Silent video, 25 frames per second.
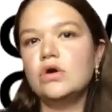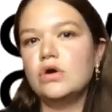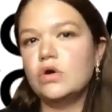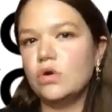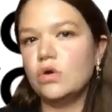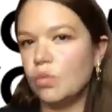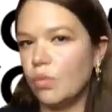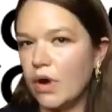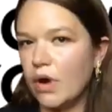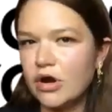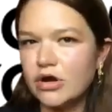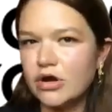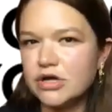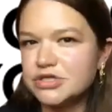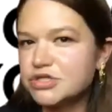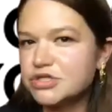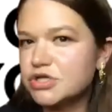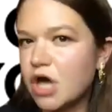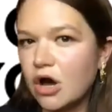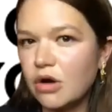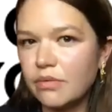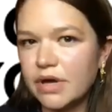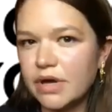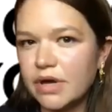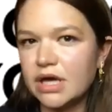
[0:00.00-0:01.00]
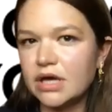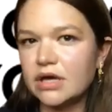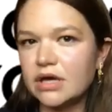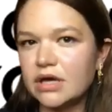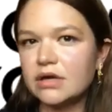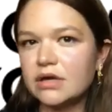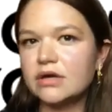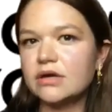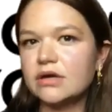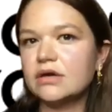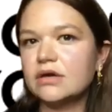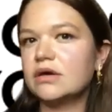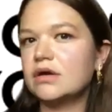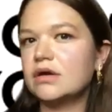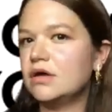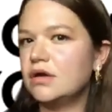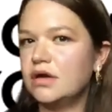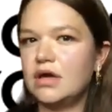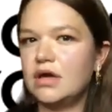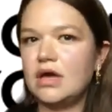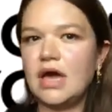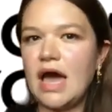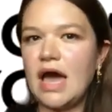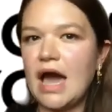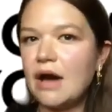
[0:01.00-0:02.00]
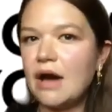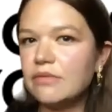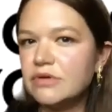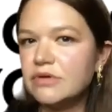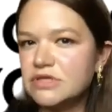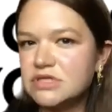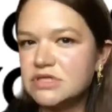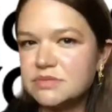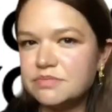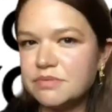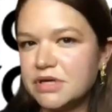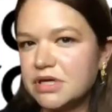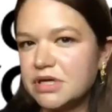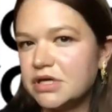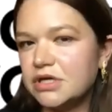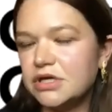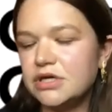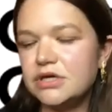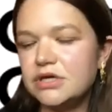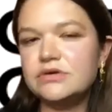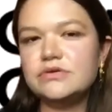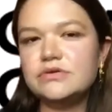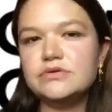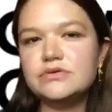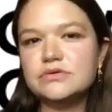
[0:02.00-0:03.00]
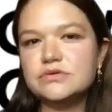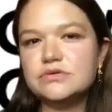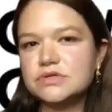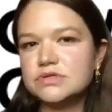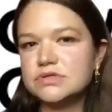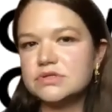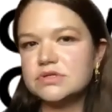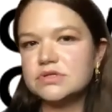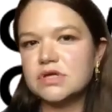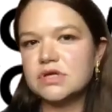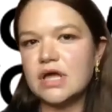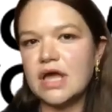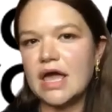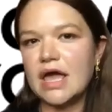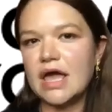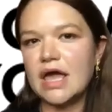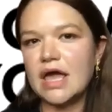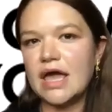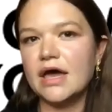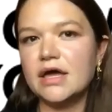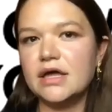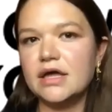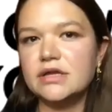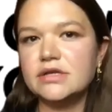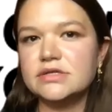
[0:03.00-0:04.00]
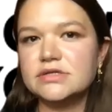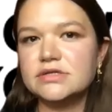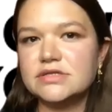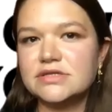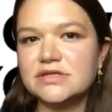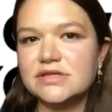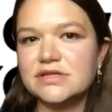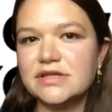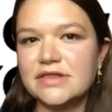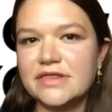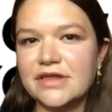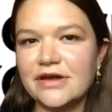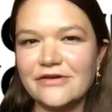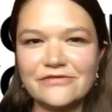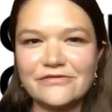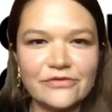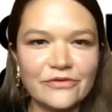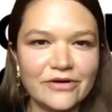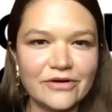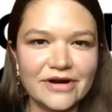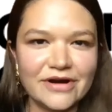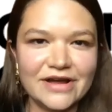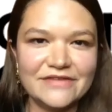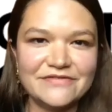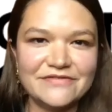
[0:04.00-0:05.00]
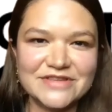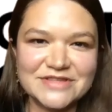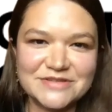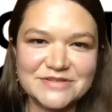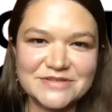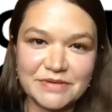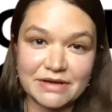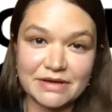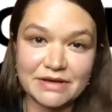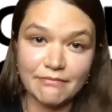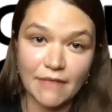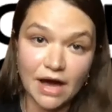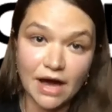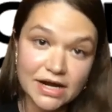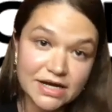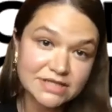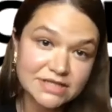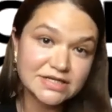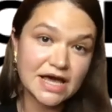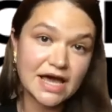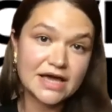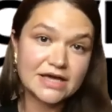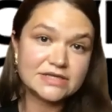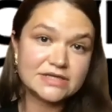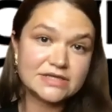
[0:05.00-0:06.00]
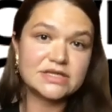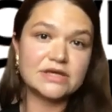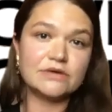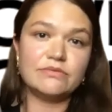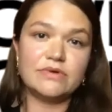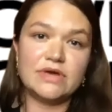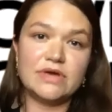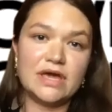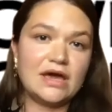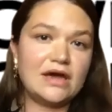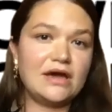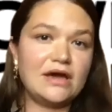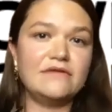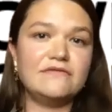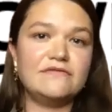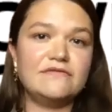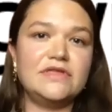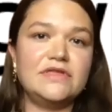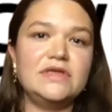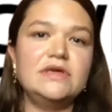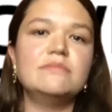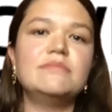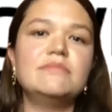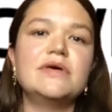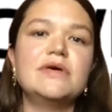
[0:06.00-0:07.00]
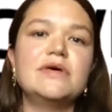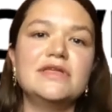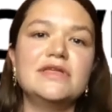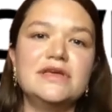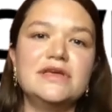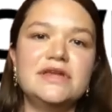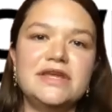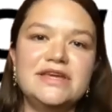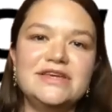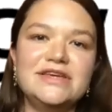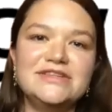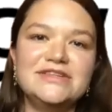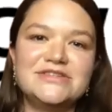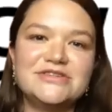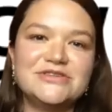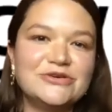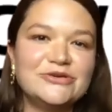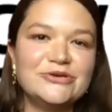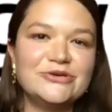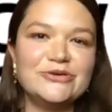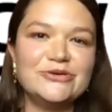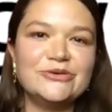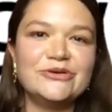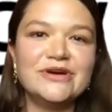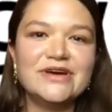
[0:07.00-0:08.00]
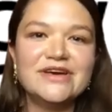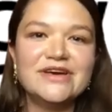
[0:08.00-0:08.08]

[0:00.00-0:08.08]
where it's going, how it's being used, and therefore, if it's being monetized, that we have the ability to